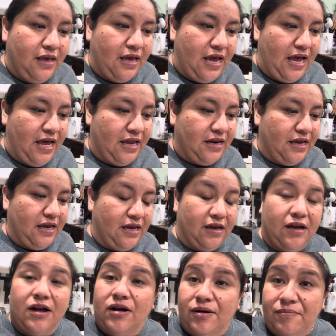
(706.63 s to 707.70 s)

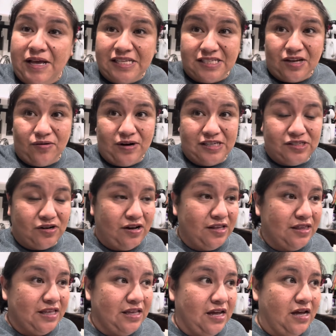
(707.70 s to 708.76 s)
a Mexican
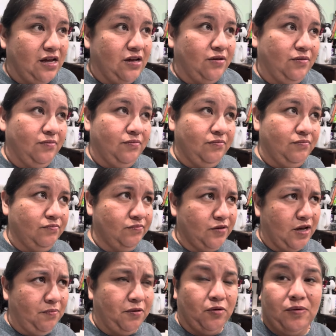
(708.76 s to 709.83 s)
restaurant a
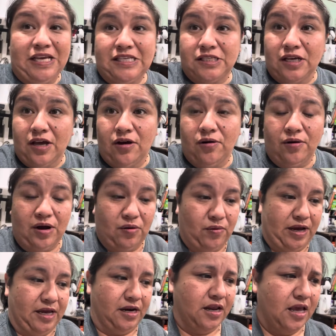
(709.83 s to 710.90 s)
couple of weeks ago.
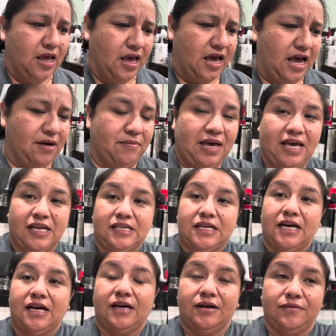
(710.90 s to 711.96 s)
I met
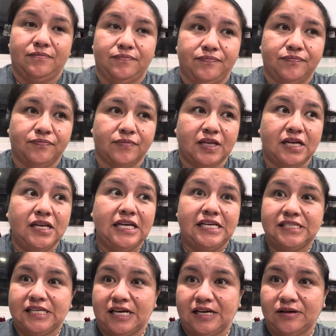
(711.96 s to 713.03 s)

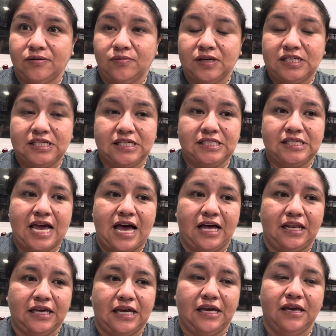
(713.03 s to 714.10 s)
Lisa, which is
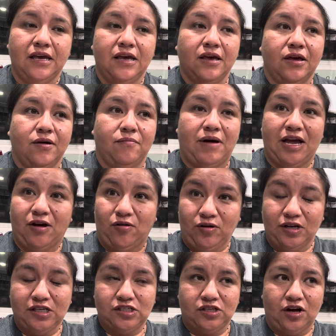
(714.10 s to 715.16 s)
Allie, my
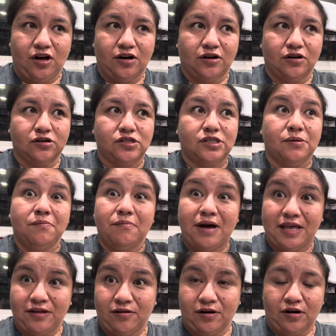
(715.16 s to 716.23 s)
oldest daughter's
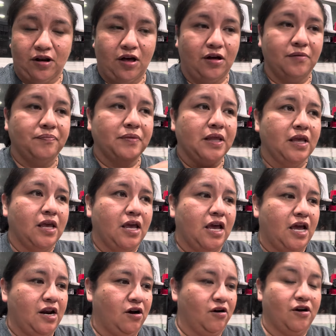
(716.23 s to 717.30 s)
mother-in-law,
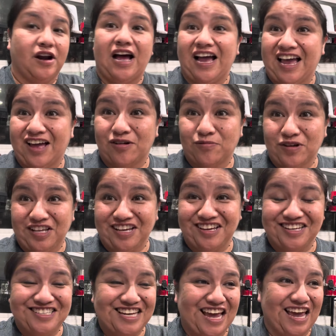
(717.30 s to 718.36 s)
and her and I had a really
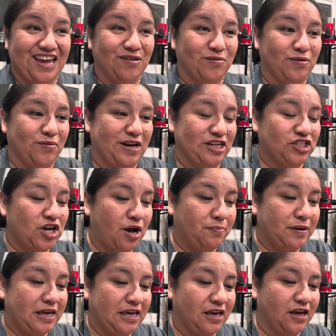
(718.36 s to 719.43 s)
good day. We went
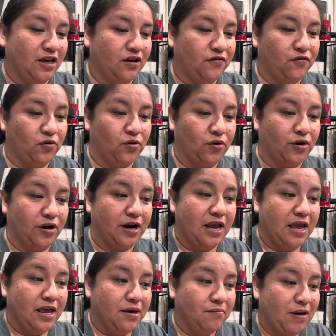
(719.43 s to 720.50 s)
shopping for
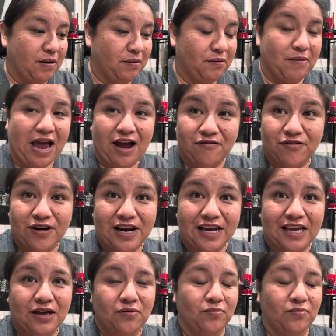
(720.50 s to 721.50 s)
baby Maverick, and